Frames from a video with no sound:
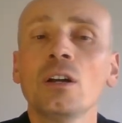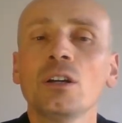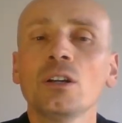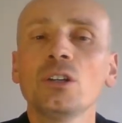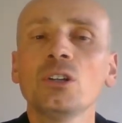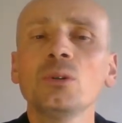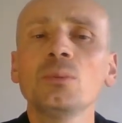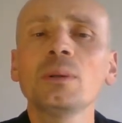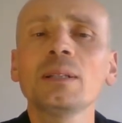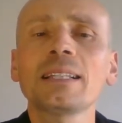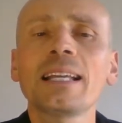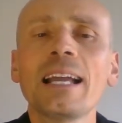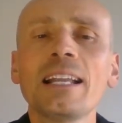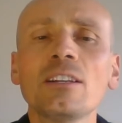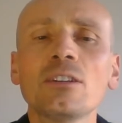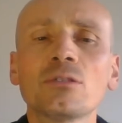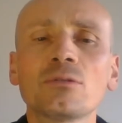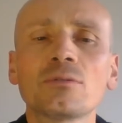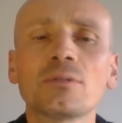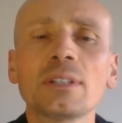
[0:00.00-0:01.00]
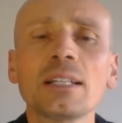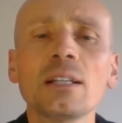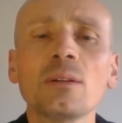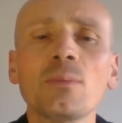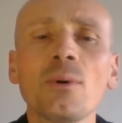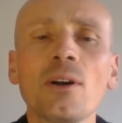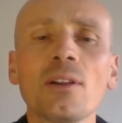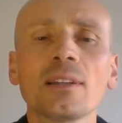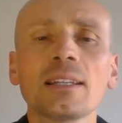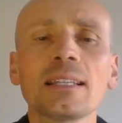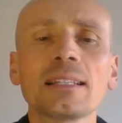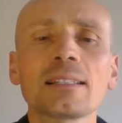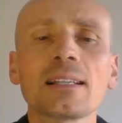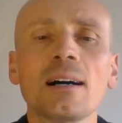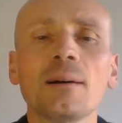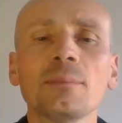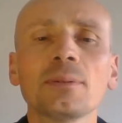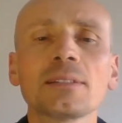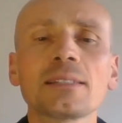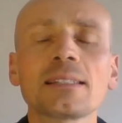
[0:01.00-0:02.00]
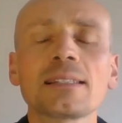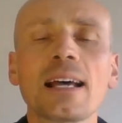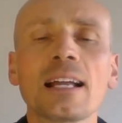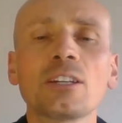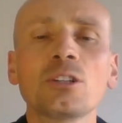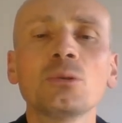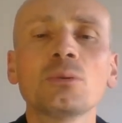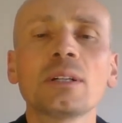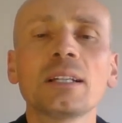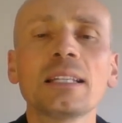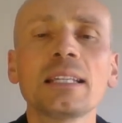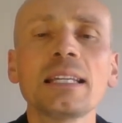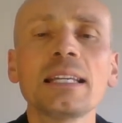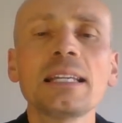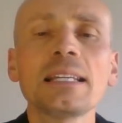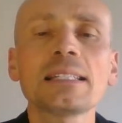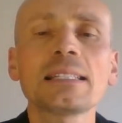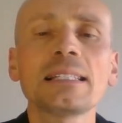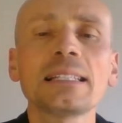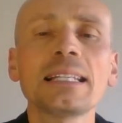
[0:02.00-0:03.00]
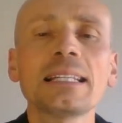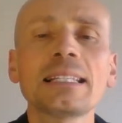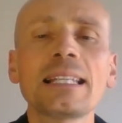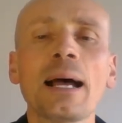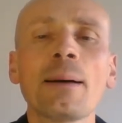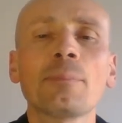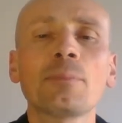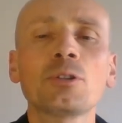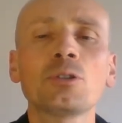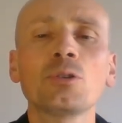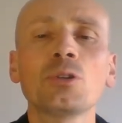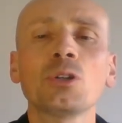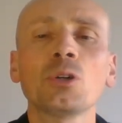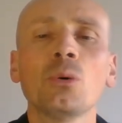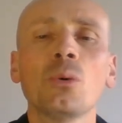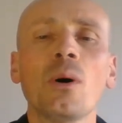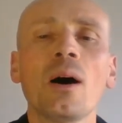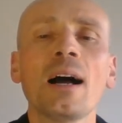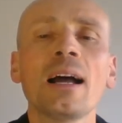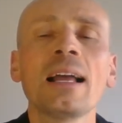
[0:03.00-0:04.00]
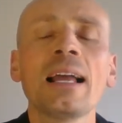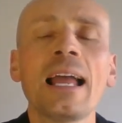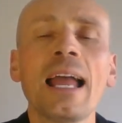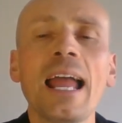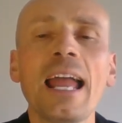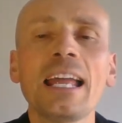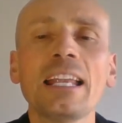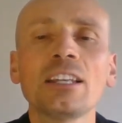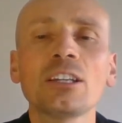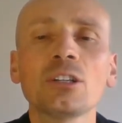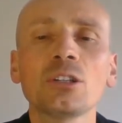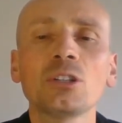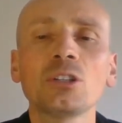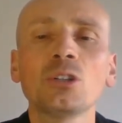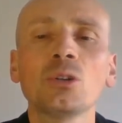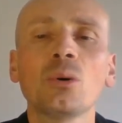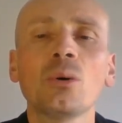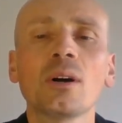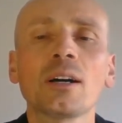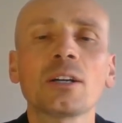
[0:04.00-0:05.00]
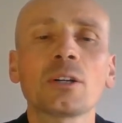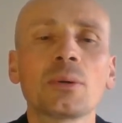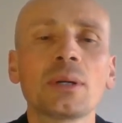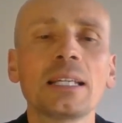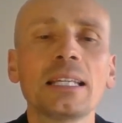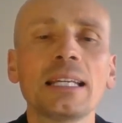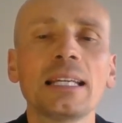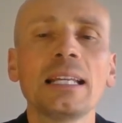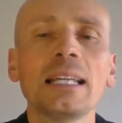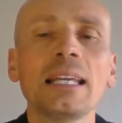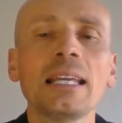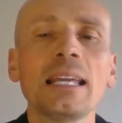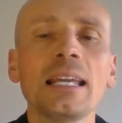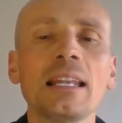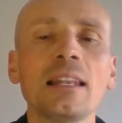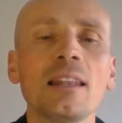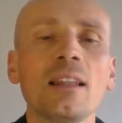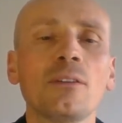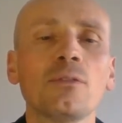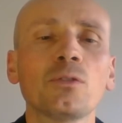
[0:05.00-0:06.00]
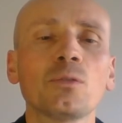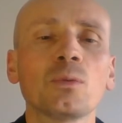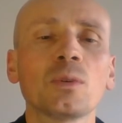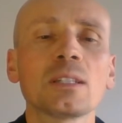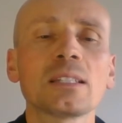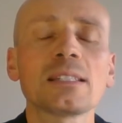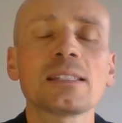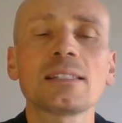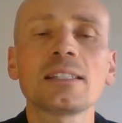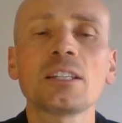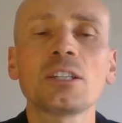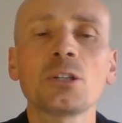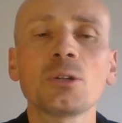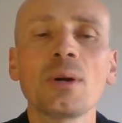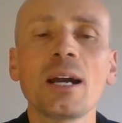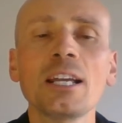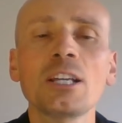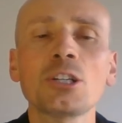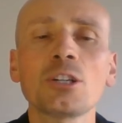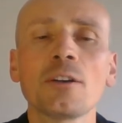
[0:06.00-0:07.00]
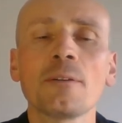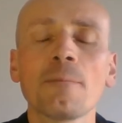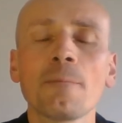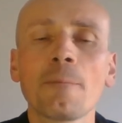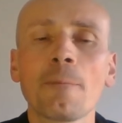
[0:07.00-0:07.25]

You will get real-world examples that you can easily adapt to your and your critically ill loved one's situation.